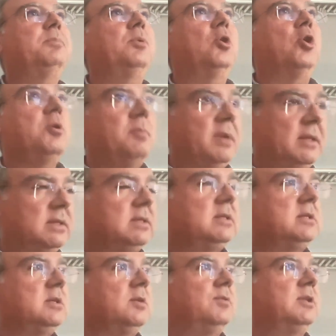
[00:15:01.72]

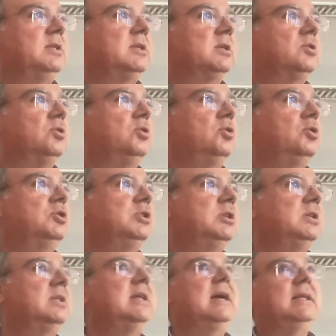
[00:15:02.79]
deployments of the
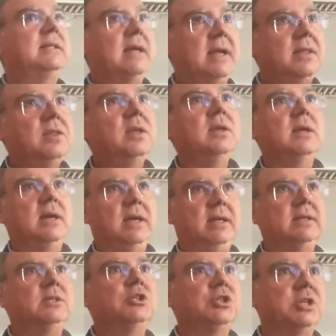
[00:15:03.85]
technology, that I think I
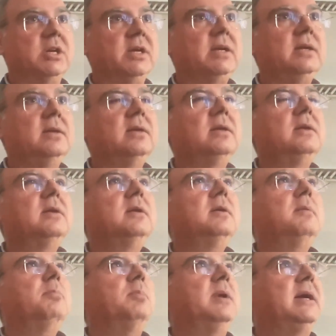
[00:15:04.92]
can share.
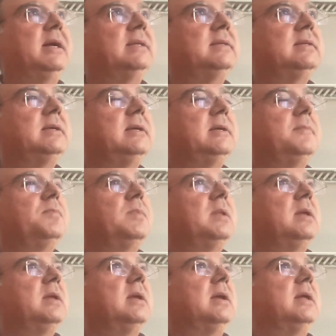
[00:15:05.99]
But
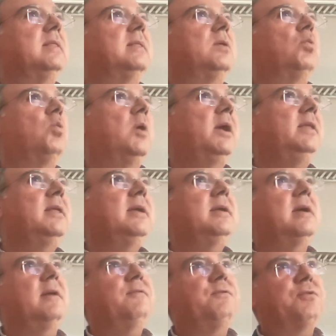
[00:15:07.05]
the way
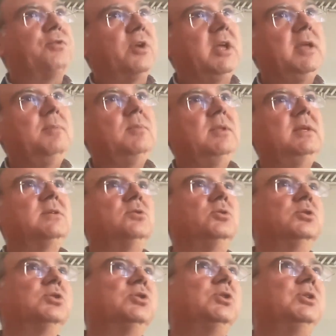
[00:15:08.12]
they have framed this
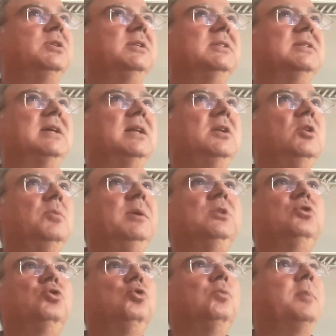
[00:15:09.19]
concern is a little
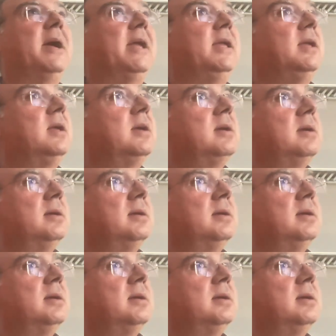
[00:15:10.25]
bit too vague,